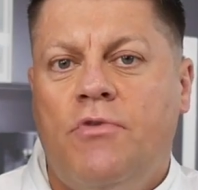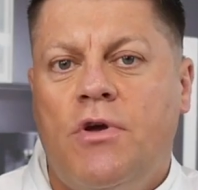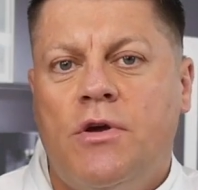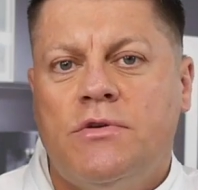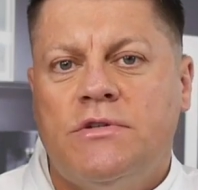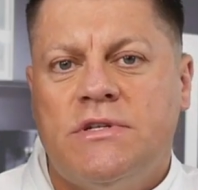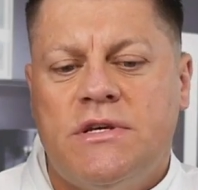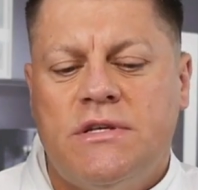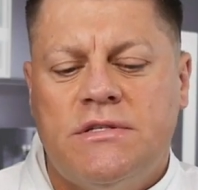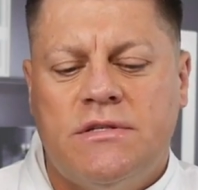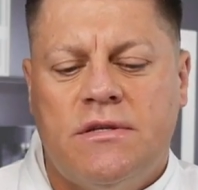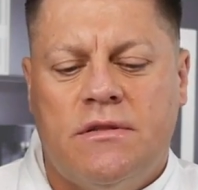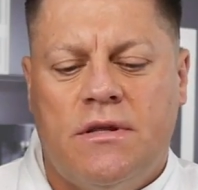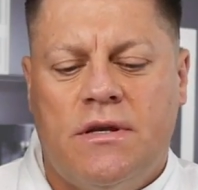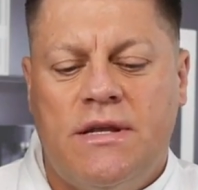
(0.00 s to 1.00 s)

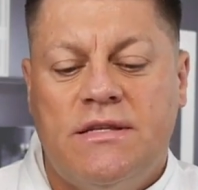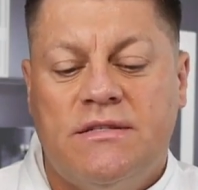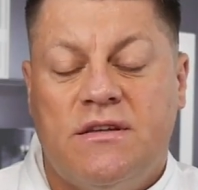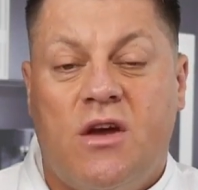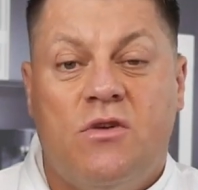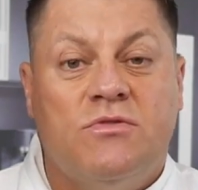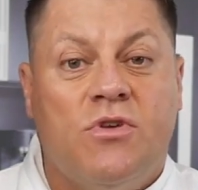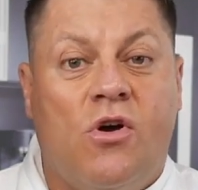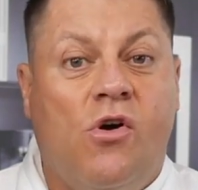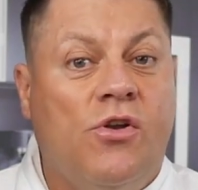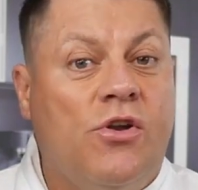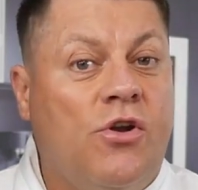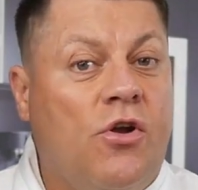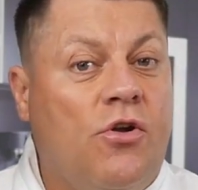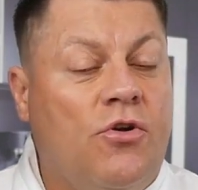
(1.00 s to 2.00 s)
roses, the list goes
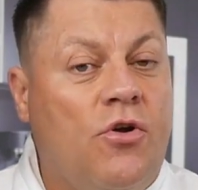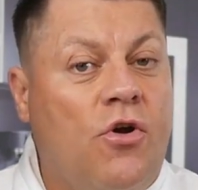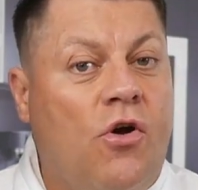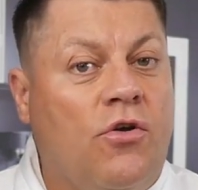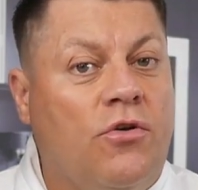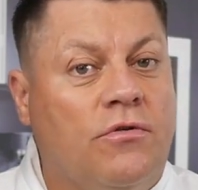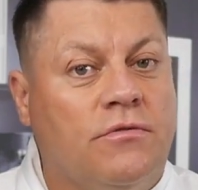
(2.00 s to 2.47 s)
on and on and on.